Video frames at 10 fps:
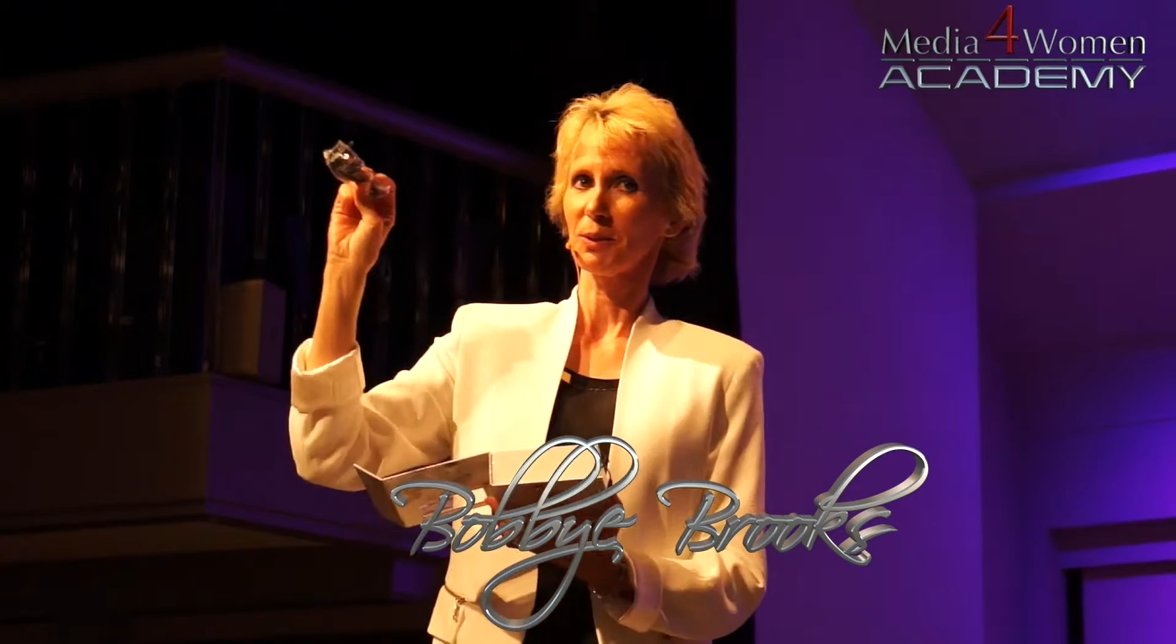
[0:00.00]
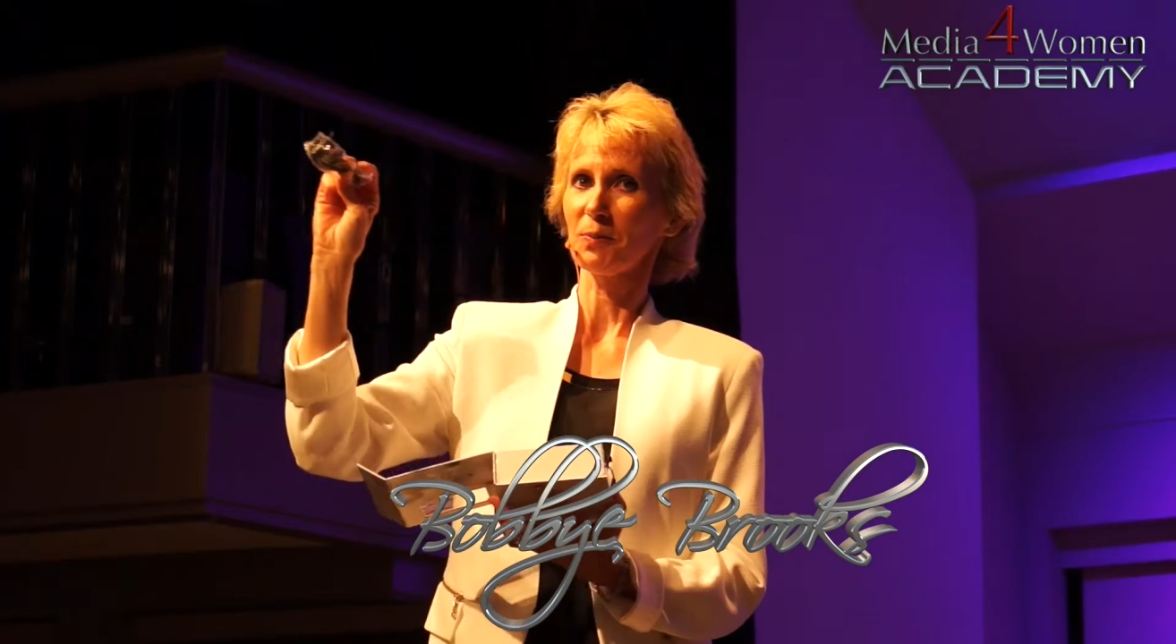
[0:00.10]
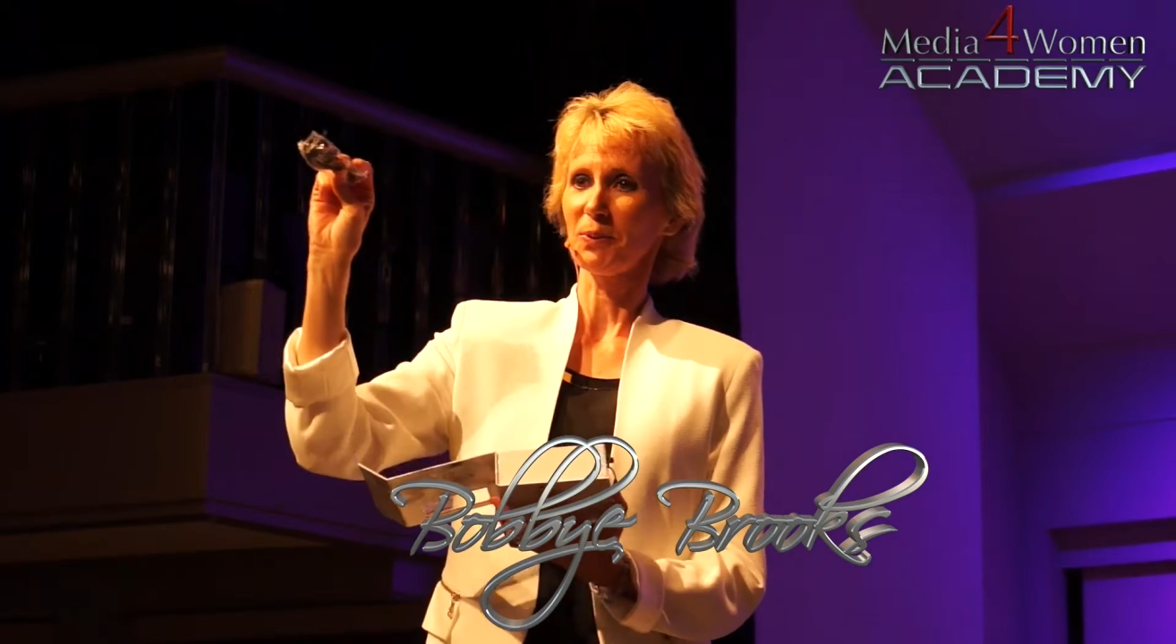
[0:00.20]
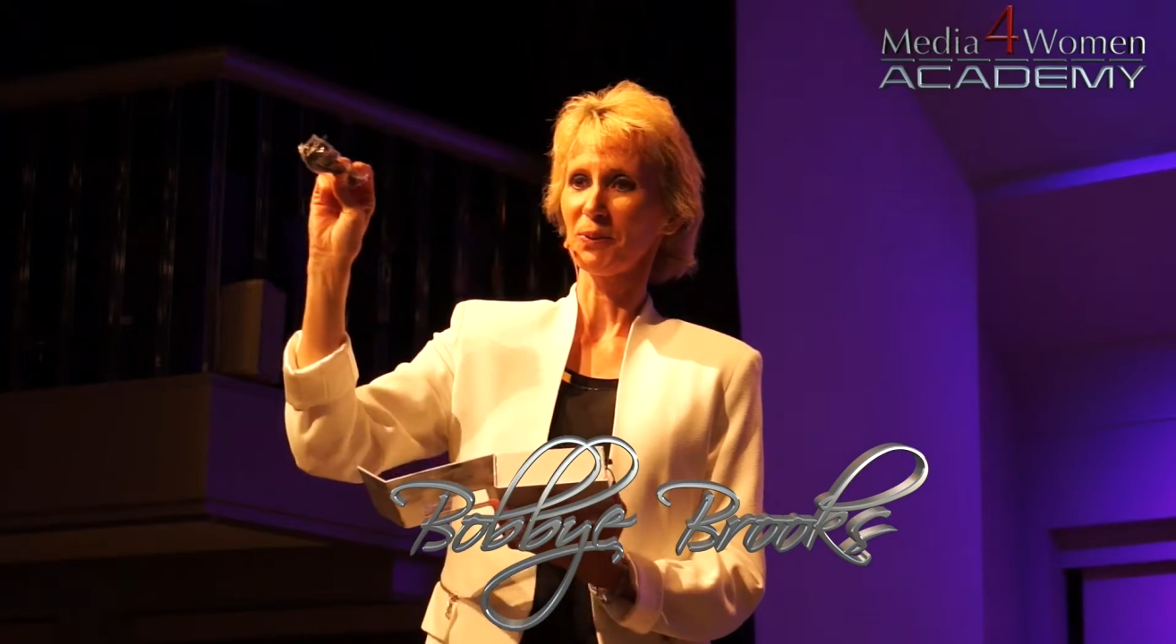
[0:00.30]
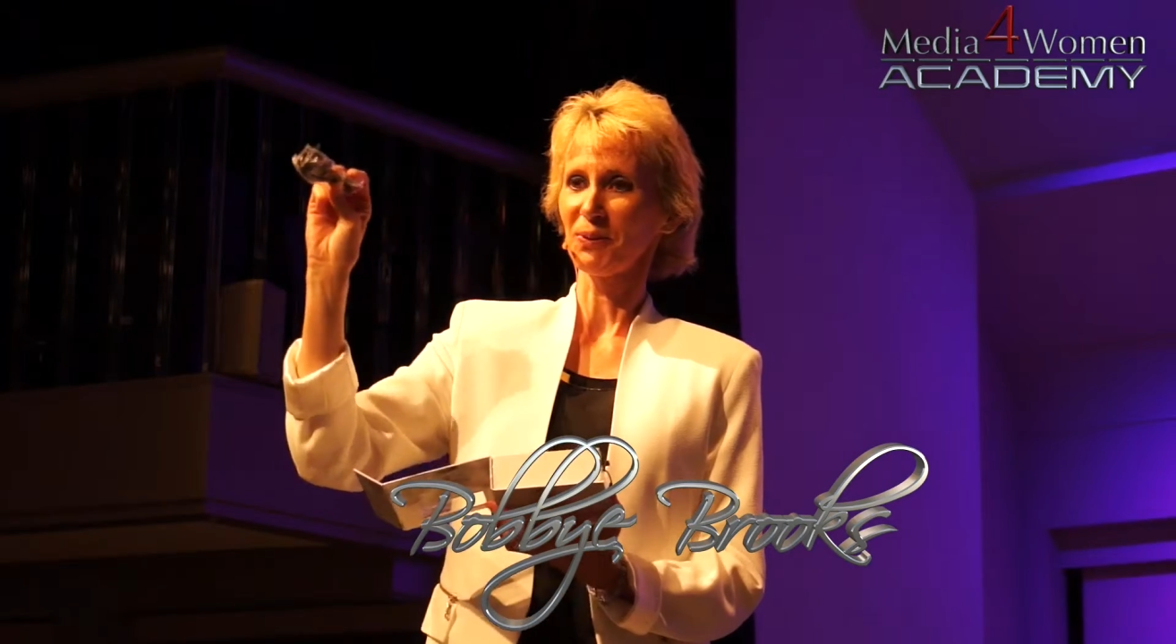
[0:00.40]
the
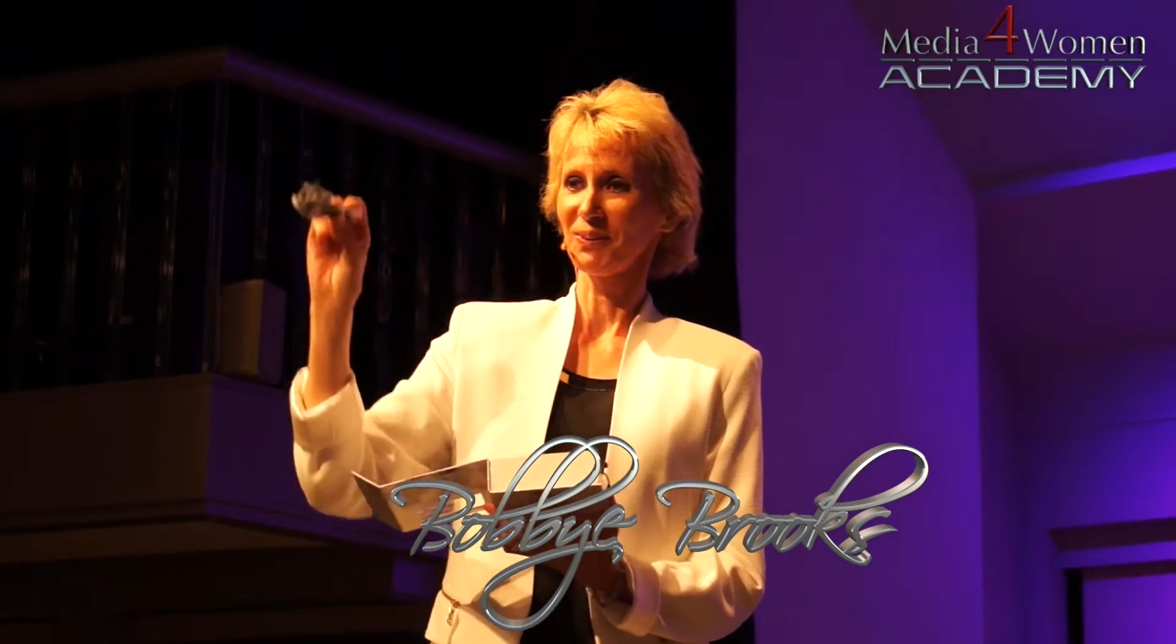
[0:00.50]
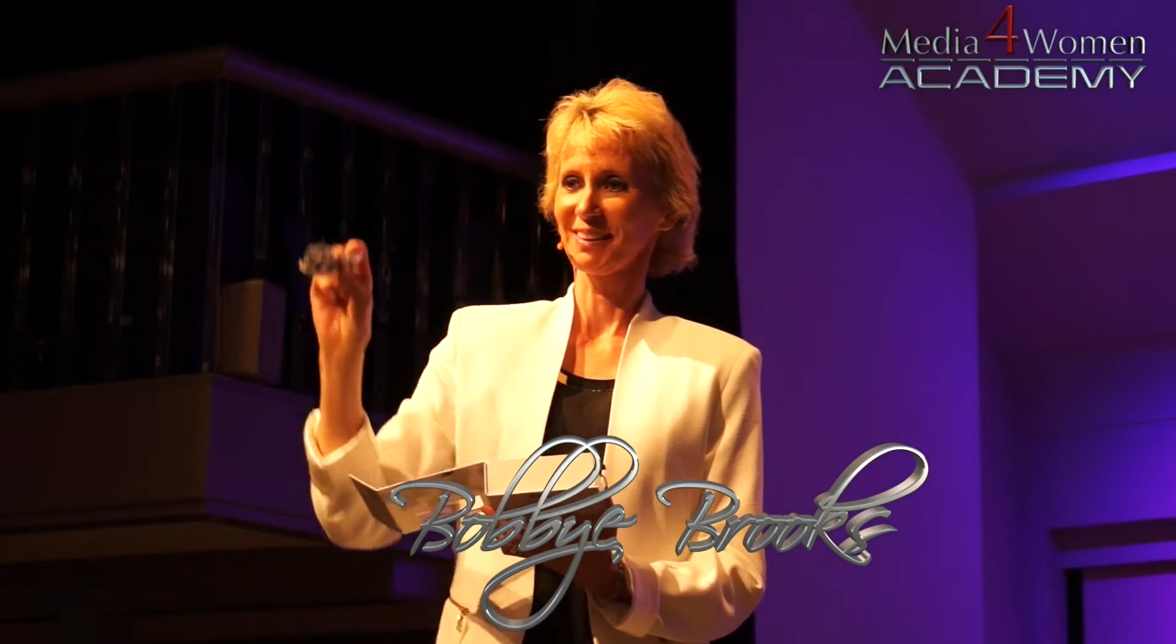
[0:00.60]
computer.